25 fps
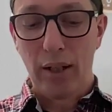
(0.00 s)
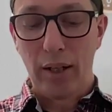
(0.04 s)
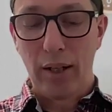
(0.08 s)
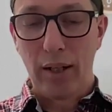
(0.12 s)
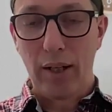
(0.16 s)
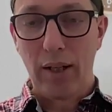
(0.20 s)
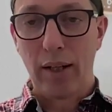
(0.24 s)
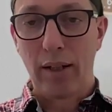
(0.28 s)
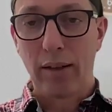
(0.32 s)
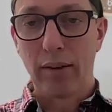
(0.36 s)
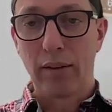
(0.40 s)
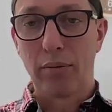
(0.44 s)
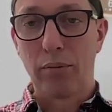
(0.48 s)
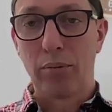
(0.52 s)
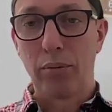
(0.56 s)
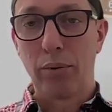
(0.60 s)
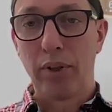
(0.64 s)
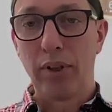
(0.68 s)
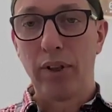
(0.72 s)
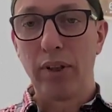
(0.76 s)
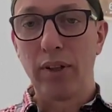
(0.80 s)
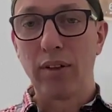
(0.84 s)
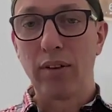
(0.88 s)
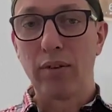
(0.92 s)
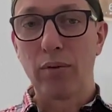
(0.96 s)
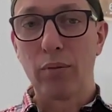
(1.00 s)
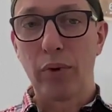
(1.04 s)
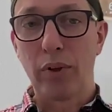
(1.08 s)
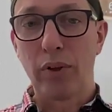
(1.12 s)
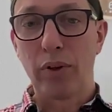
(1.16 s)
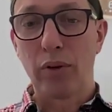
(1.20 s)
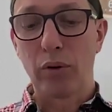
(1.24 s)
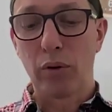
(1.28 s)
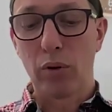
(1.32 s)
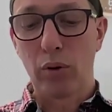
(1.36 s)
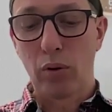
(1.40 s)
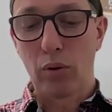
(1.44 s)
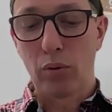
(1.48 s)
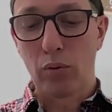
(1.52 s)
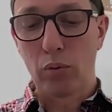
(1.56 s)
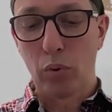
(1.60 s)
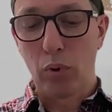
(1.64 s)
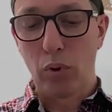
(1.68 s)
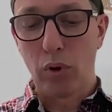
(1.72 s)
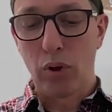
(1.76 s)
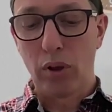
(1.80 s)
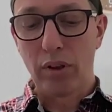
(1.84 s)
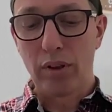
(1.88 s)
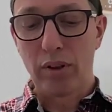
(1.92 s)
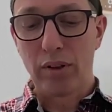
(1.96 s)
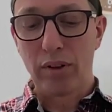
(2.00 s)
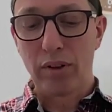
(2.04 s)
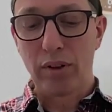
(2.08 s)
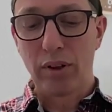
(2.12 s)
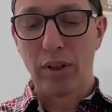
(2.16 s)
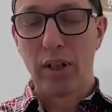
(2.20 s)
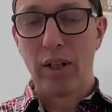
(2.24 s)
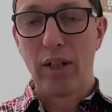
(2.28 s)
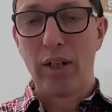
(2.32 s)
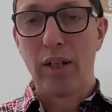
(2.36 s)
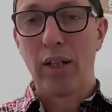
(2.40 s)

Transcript: And please, when you go on walks,